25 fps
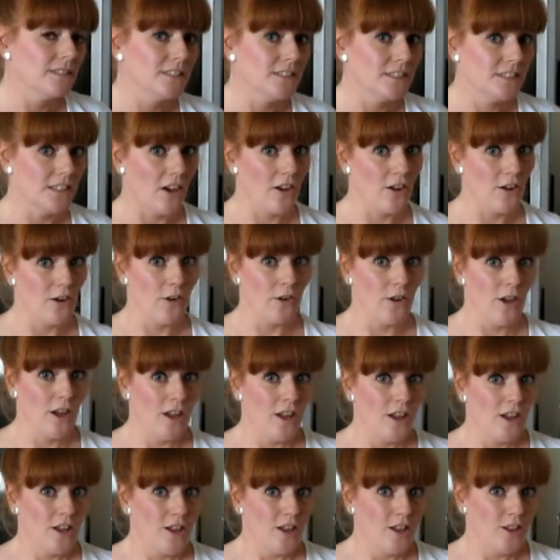So
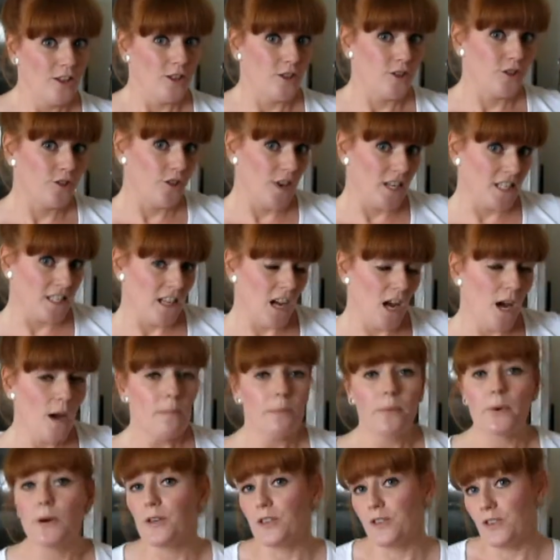You could dress it
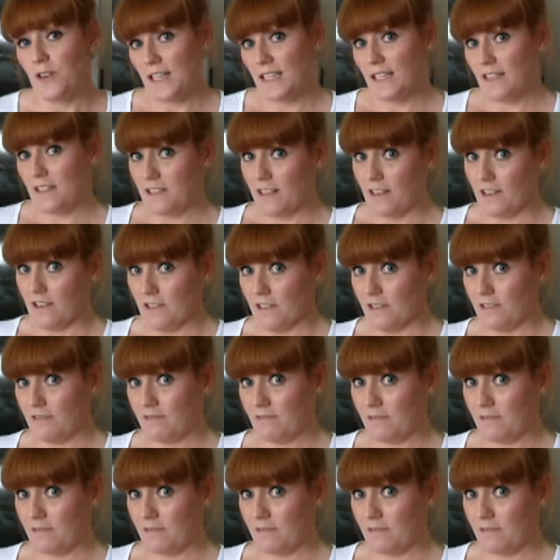up or dress it down.